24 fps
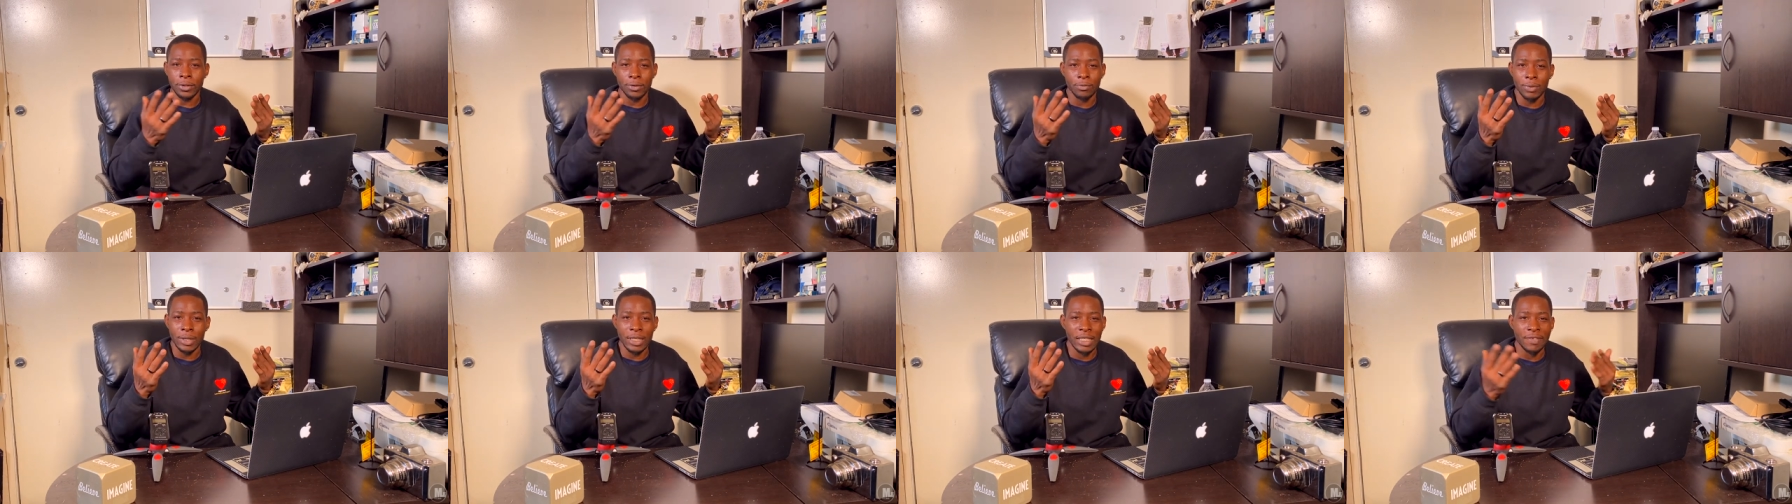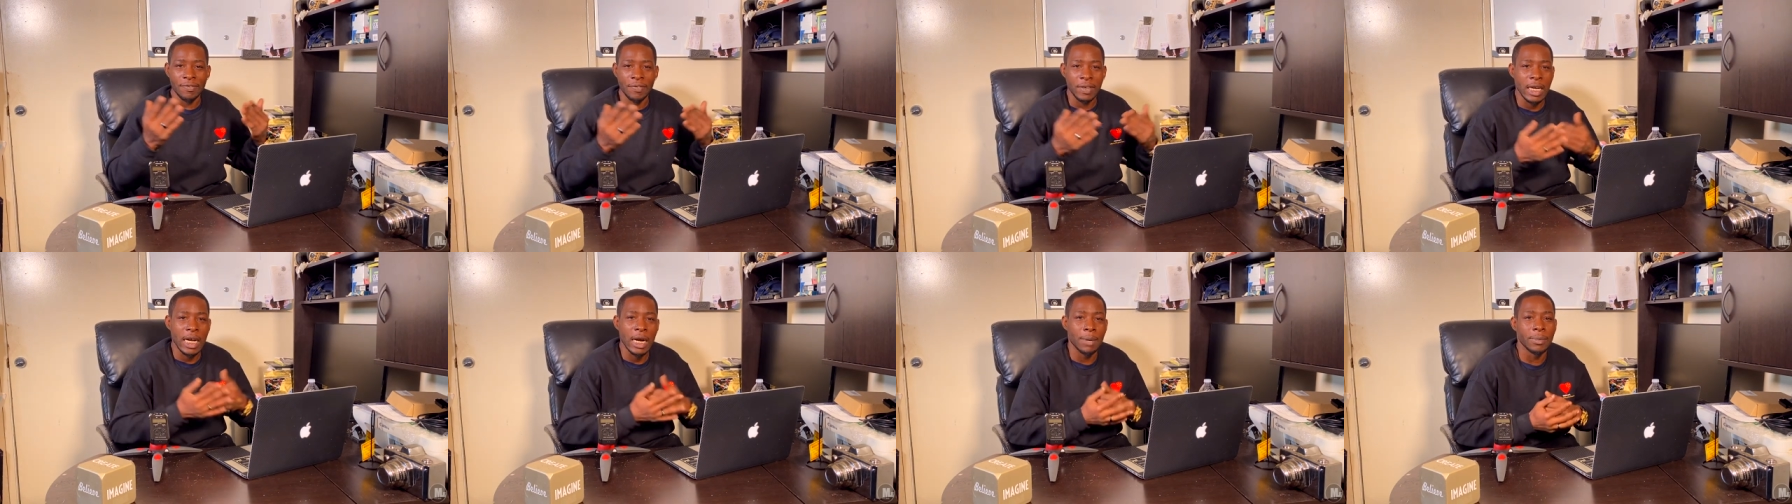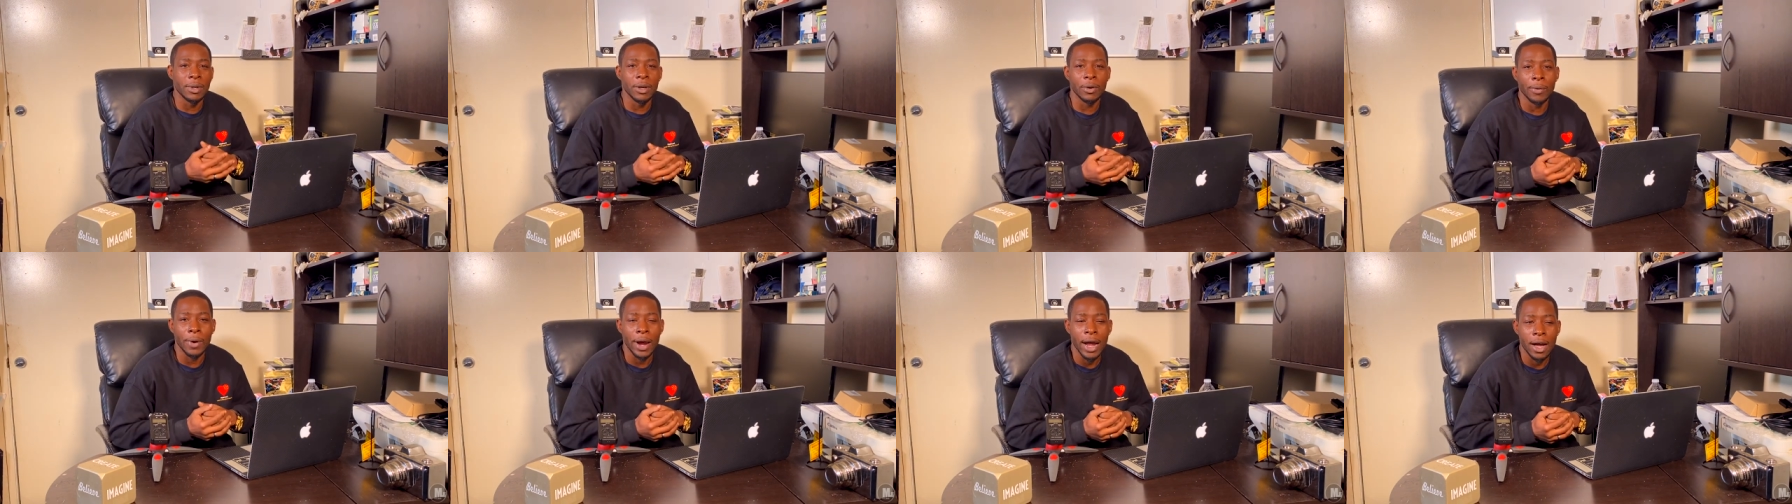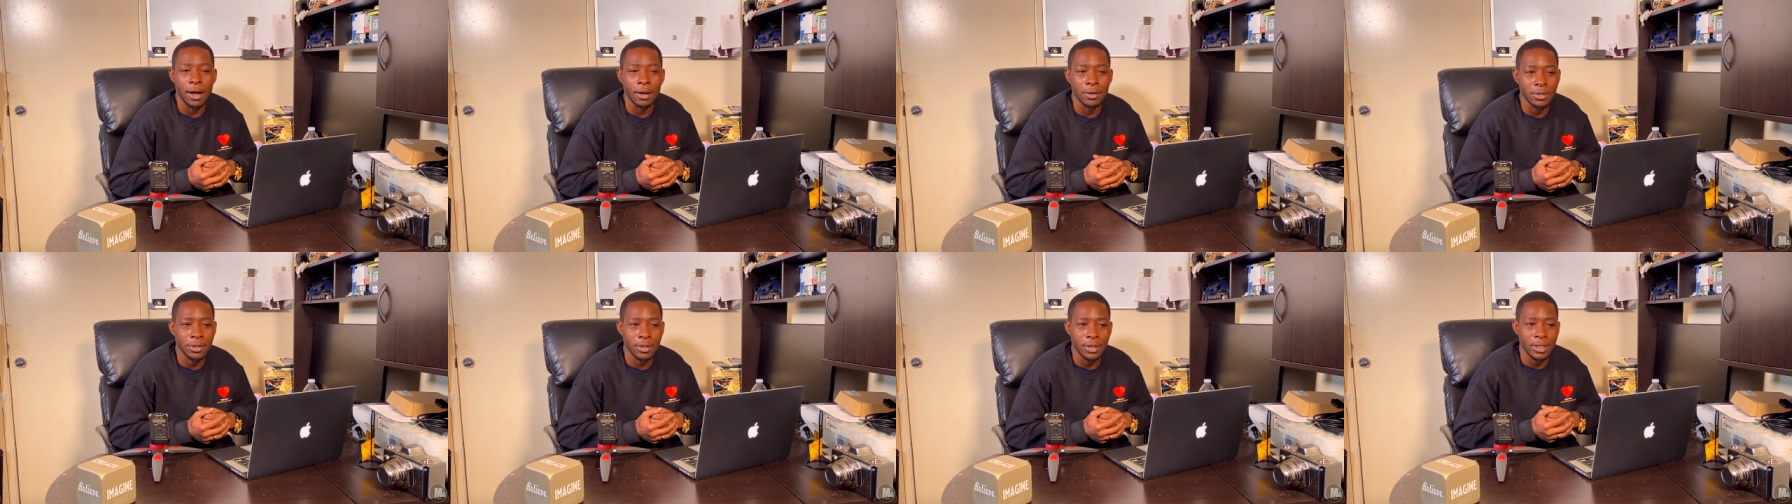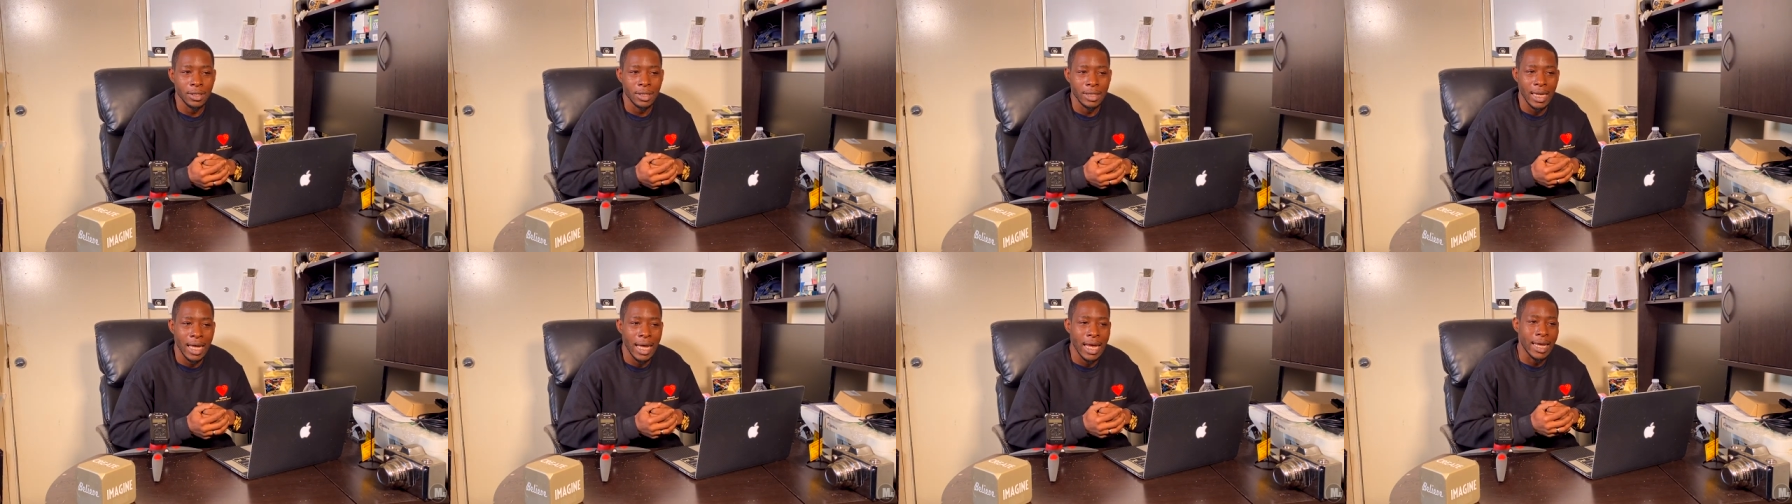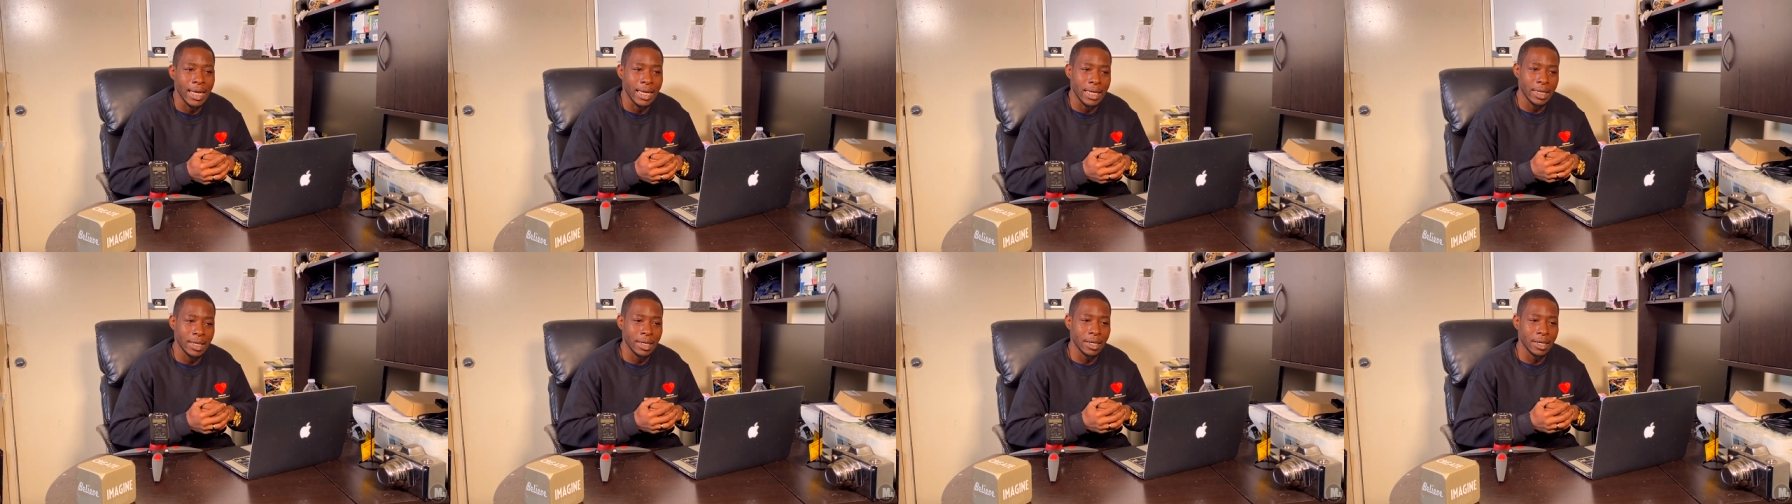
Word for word: wasn't even coming around. So it's like,